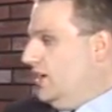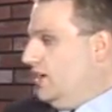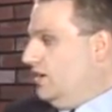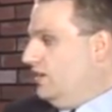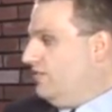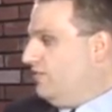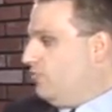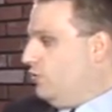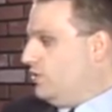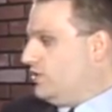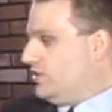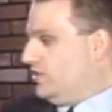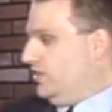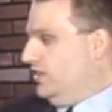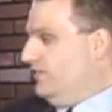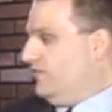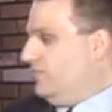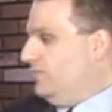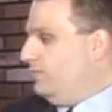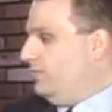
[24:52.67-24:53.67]
And
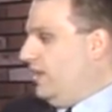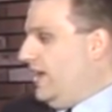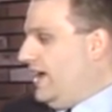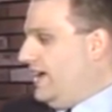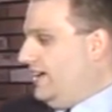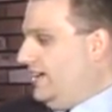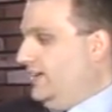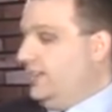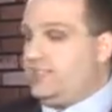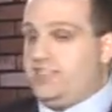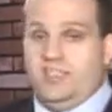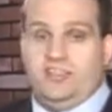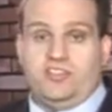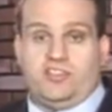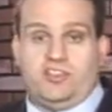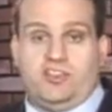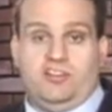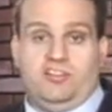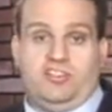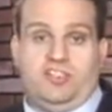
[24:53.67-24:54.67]
unfortunately for black, it's
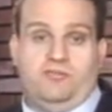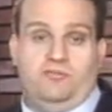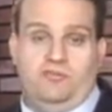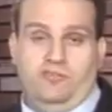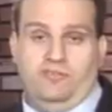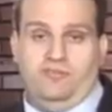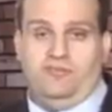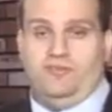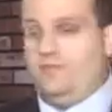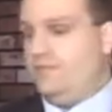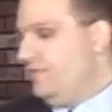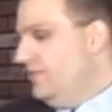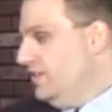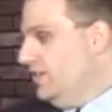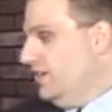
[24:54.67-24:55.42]
his turn to move.